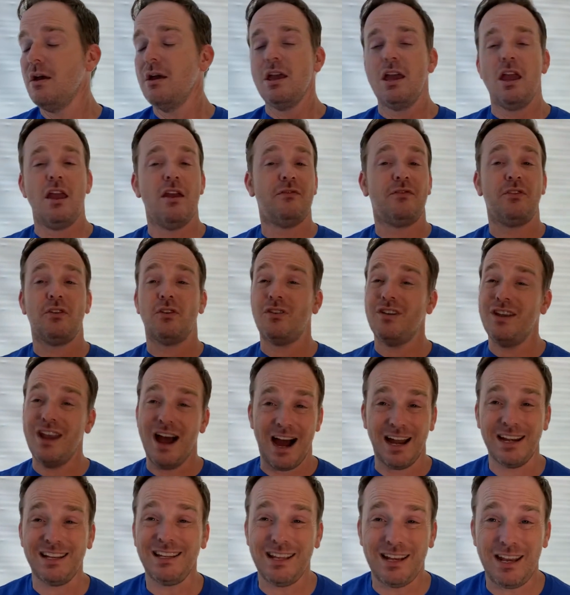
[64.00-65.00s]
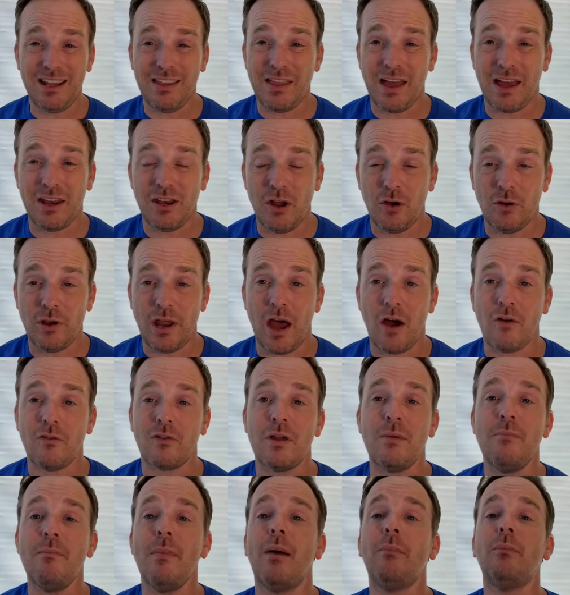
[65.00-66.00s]
If you're not getting that note out,
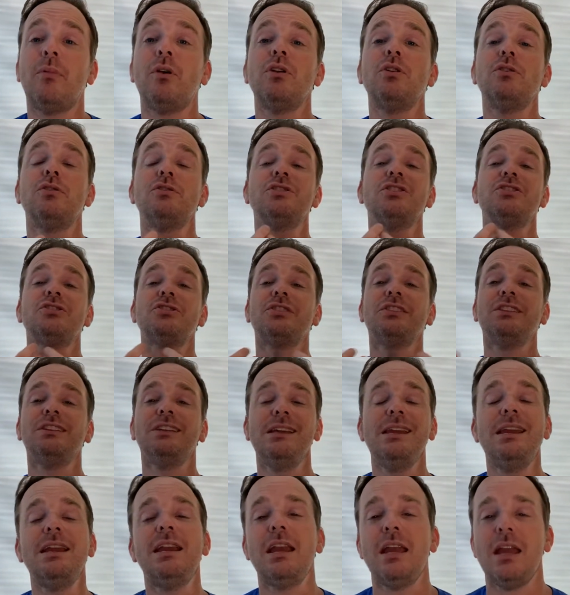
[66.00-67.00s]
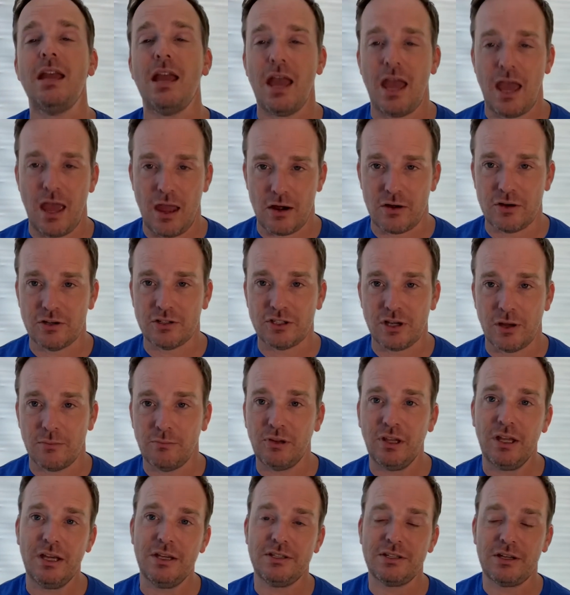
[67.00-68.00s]
remember you're just leaking air
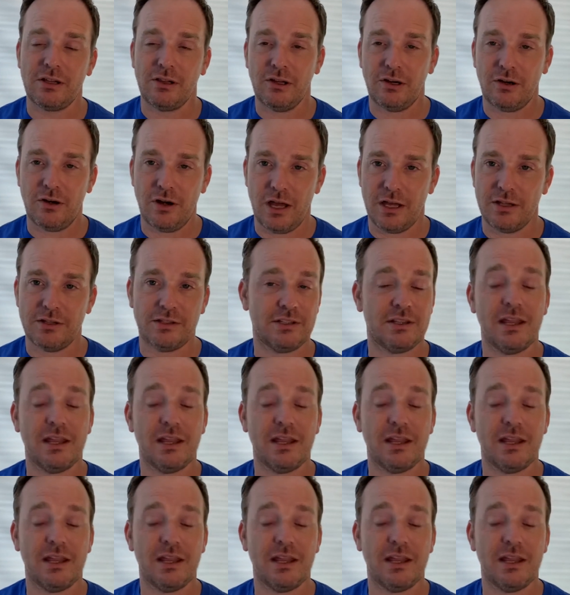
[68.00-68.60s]
someplace, clarinets.